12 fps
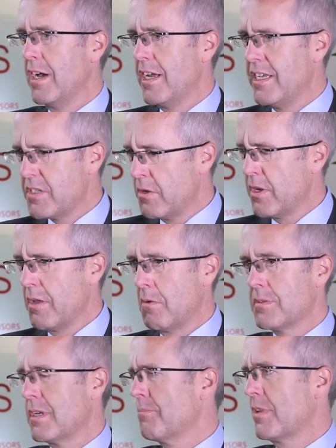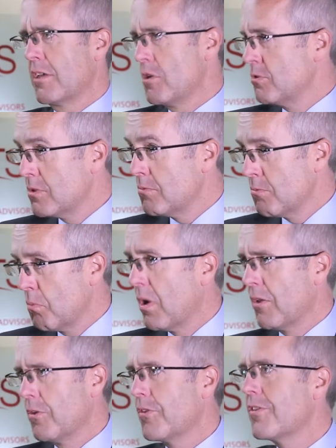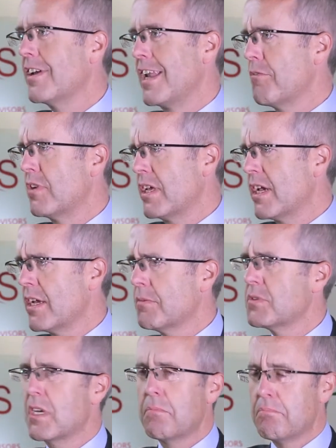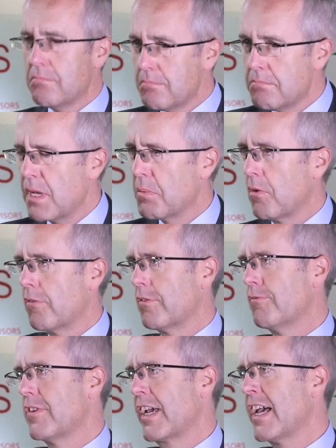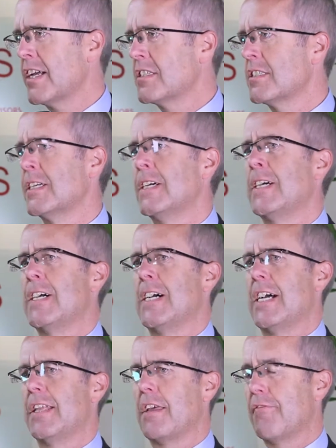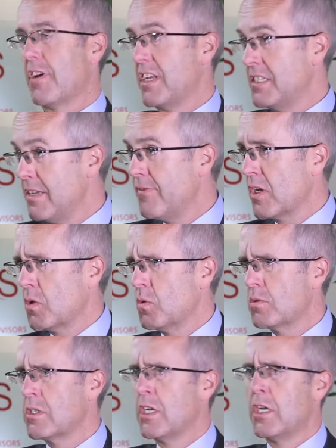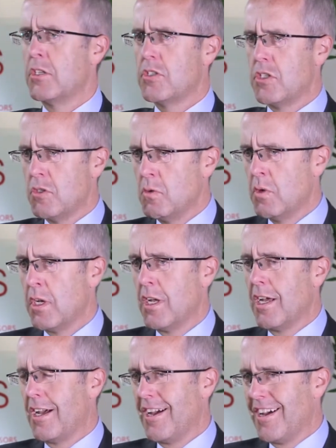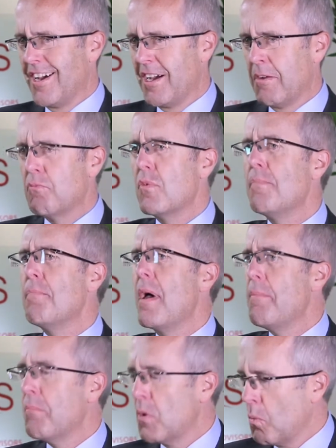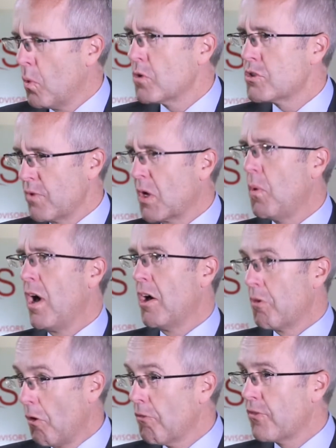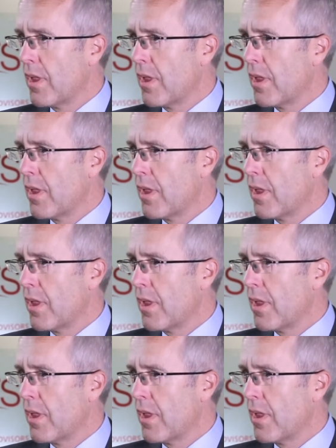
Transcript: is only something you do once in every year, so people often forget. They find it difficult to remember what's required of